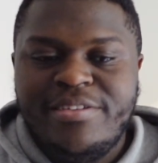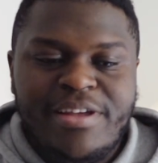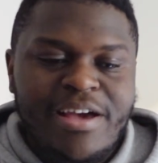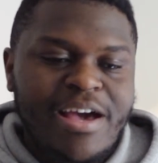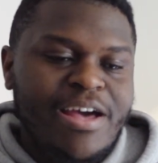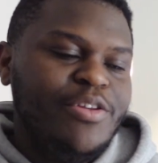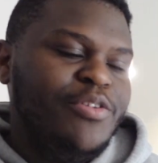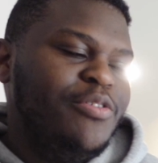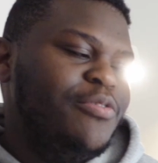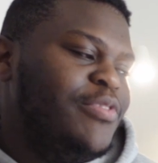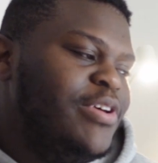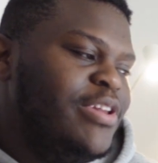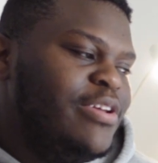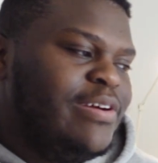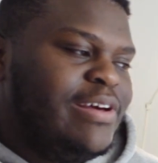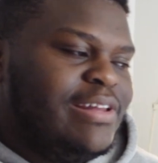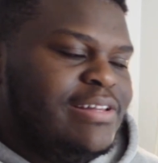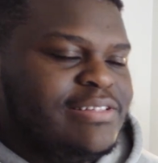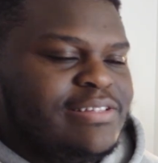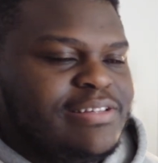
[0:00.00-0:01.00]
I do video
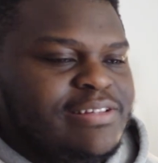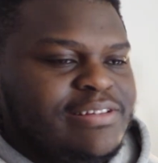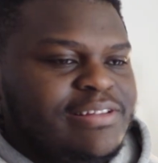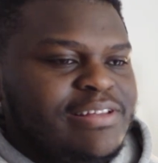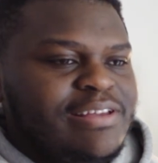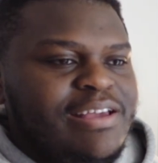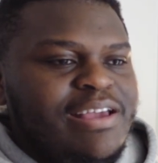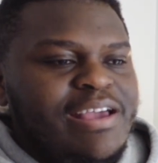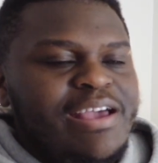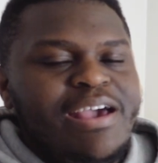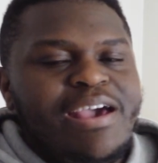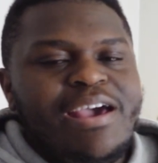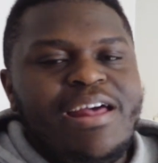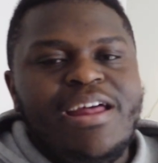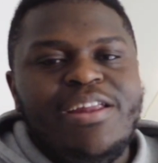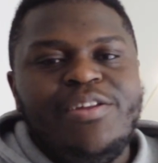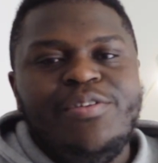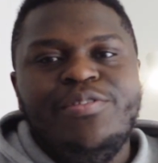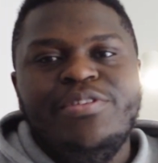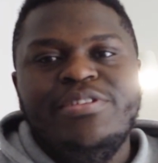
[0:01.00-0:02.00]
editing and
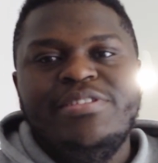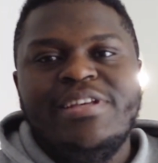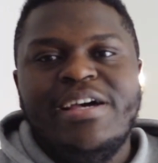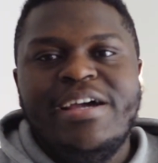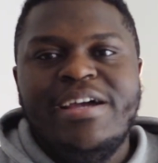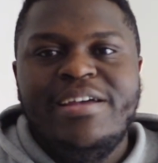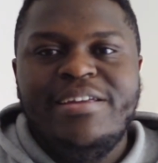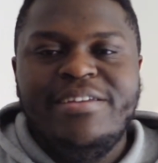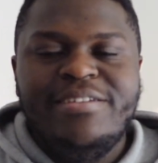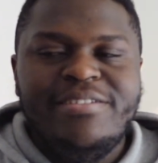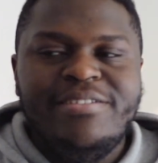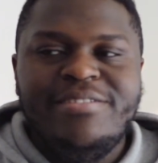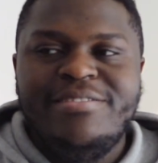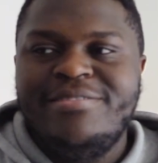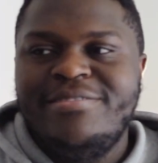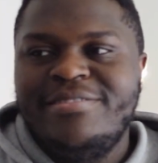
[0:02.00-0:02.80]
I do design,